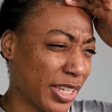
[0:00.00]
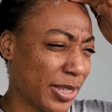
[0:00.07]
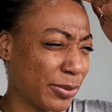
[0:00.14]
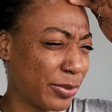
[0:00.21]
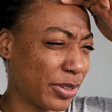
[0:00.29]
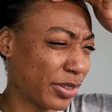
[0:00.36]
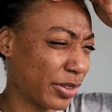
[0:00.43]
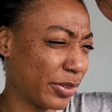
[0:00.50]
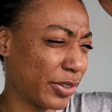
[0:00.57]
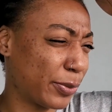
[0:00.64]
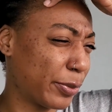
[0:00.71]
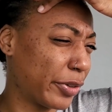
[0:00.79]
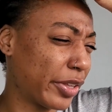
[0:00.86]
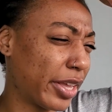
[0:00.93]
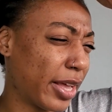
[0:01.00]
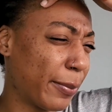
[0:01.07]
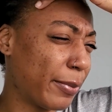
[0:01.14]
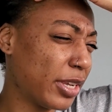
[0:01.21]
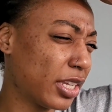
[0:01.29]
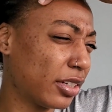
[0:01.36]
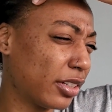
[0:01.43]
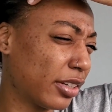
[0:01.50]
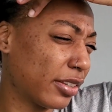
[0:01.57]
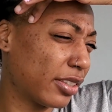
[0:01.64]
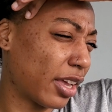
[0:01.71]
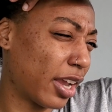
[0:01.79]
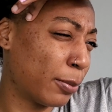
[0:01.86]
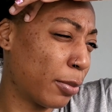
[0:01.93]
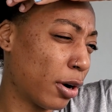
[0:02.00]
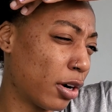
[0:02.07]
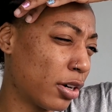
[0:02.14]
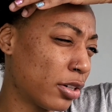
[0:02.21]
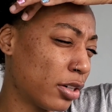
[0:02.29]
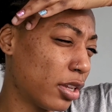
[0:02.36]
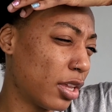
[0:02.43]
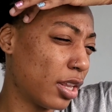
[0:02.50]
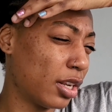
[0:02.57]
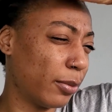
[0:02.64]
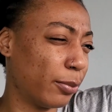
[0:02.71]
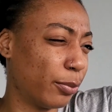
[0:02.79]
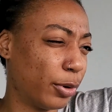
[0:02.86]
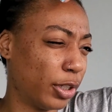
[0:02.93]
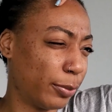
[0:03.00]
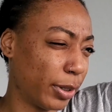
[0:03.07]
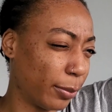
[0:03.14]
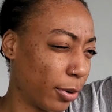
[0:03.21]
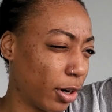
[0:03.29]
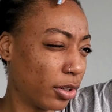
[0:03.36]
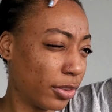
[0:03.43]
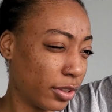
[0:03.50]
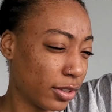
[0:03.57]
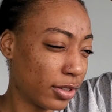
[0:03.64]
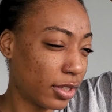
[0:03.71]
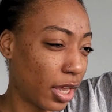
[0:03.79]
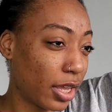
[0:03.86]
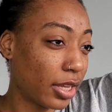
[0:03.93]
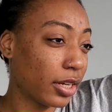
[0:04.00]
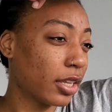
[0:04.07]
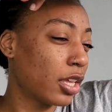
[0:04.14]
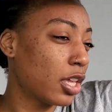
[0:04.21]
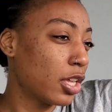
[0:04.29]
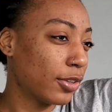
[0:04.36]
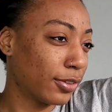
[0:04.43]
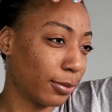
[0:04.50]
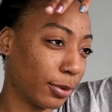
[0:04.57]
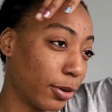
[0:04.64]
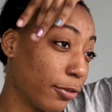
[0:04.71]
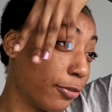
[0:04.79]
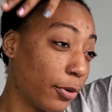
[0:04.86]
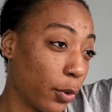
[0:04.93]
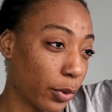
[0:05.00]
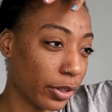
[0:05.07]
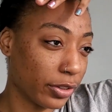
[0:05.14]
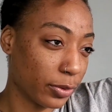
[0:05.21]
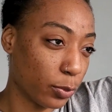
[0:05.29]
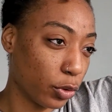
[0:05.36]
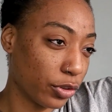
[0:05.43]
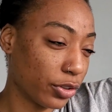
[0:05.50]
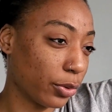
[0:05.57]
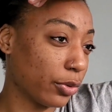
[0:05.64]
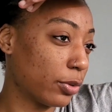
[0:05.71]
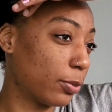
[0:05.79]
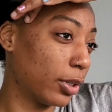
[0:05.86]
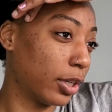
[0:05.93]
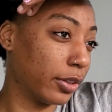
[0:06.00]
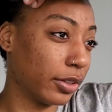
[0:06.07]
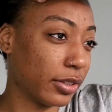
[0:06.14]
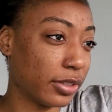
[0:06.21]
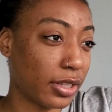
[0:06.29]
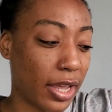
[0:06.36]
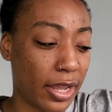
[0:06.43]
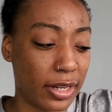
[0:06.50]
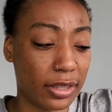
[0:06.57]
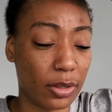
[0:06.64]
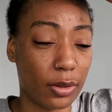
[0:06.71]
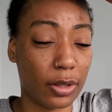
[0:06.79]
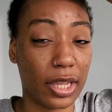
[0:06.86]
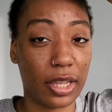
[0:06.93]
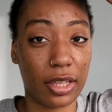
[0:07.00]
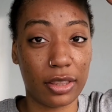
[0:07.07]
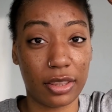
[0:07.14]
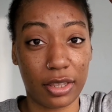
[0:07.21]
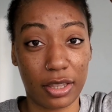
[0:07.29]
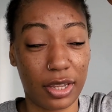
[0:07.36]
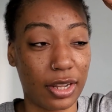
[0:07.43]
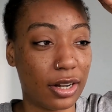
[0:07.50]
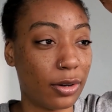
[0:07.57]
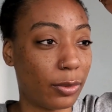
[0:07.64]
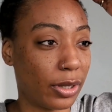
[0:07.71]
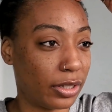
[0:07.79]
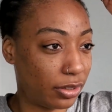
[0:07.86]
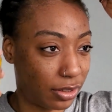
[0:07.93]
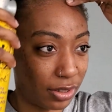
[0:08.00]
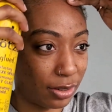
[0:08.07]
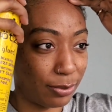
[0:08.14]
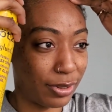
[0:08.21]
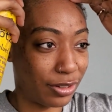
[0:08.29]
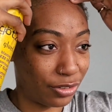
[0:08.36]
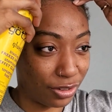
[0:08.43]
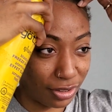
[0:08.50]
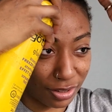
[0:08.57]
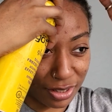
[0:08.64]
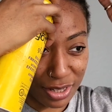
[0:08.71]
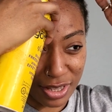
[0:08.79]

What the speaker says: Just gonna spray that. I'm making it a side part, and then putting my part on this side. So I'm gonna focus more so spray on this side. The hair, what I didn't mention,